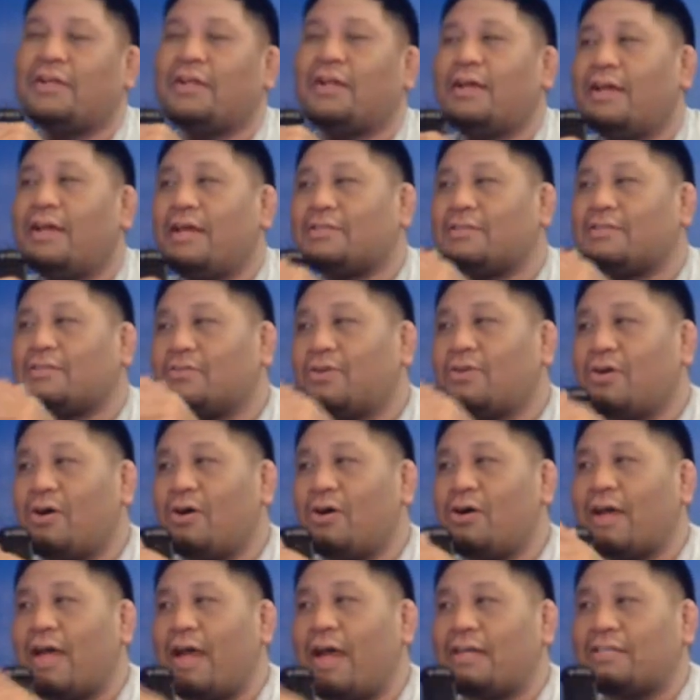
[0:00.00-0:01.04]
It's a
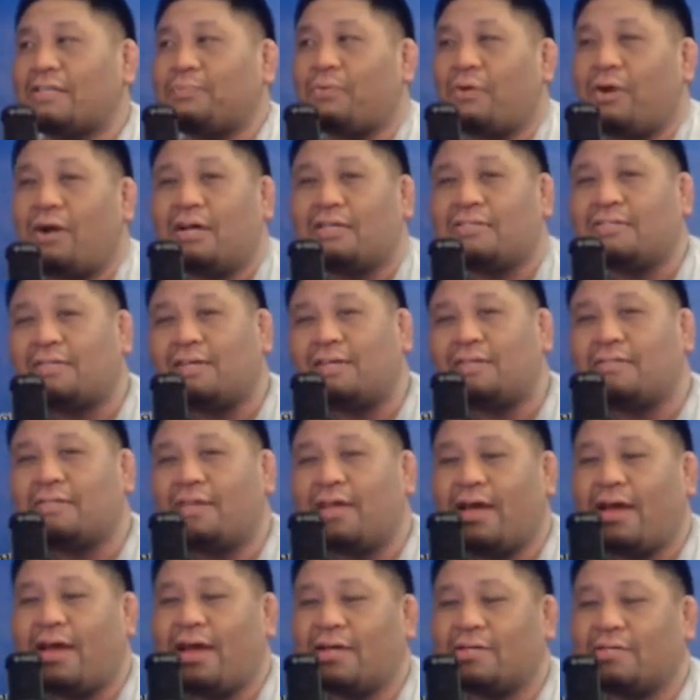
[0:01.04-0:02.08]
long-ass process
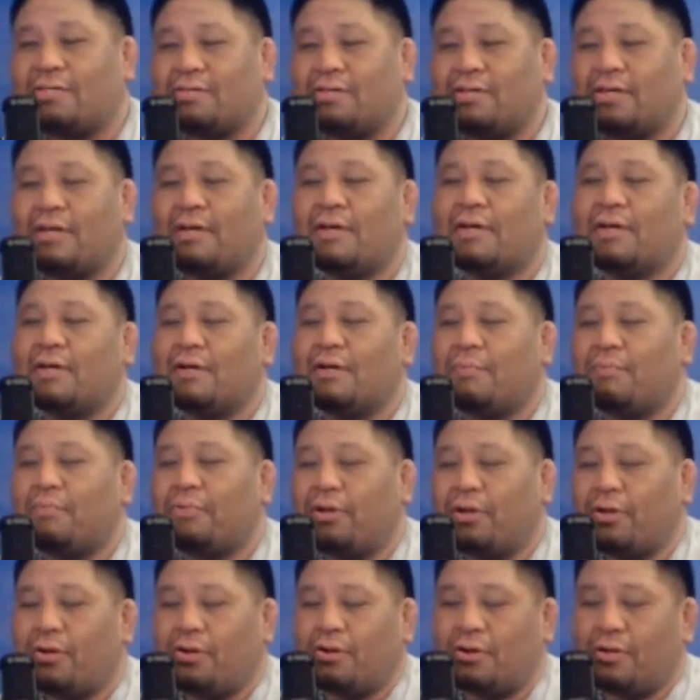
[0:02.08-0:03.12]
to actually
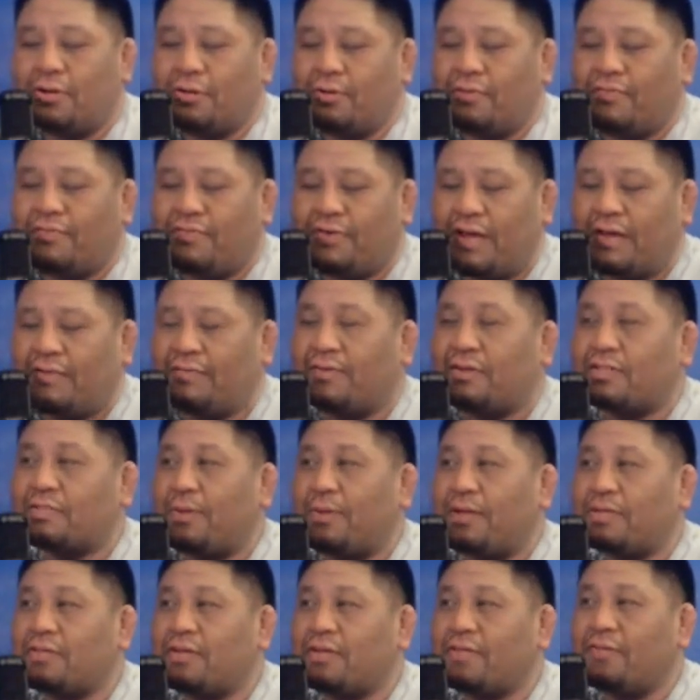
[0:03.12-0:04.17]
bring on a new flavor,
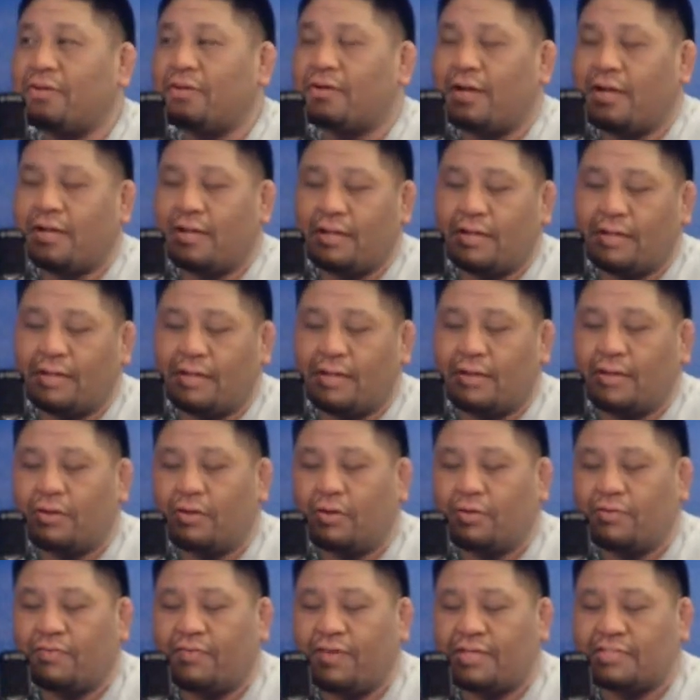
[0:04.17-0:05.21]
especially if you're like a
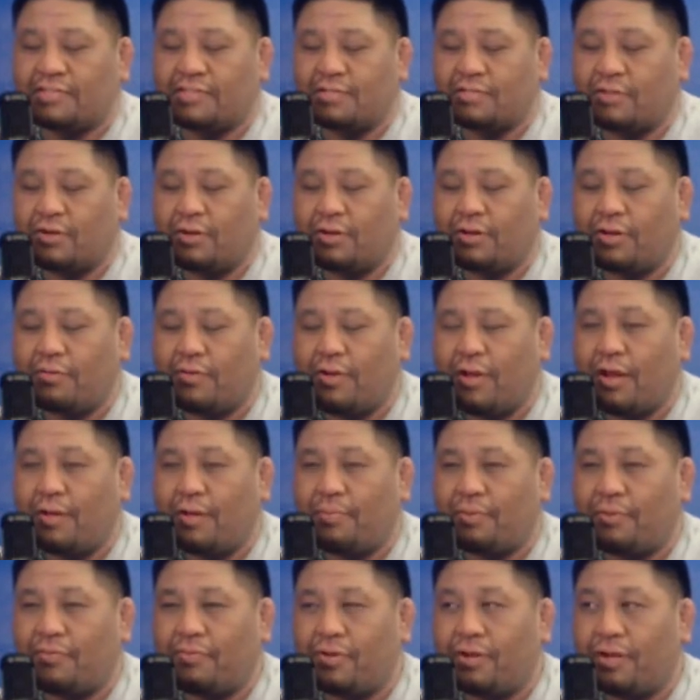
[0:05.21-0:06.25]
cultivation that's already
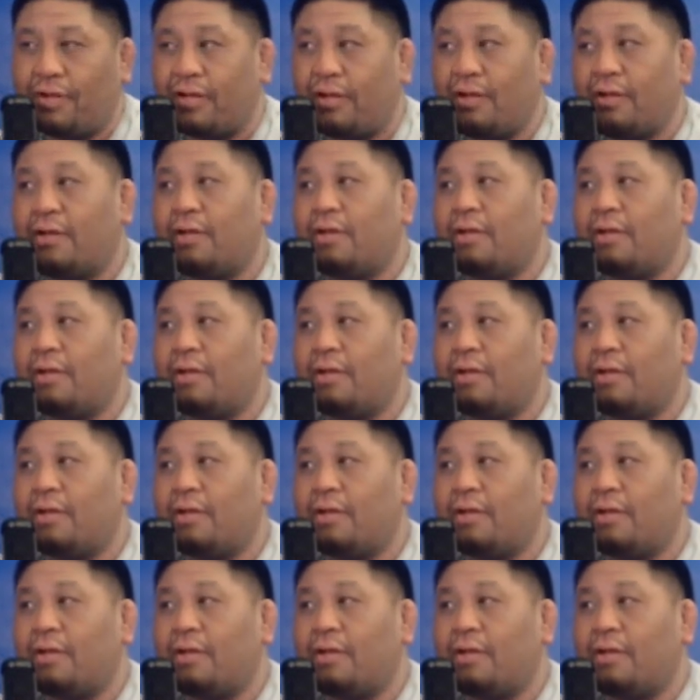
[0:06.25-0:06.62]
up and running.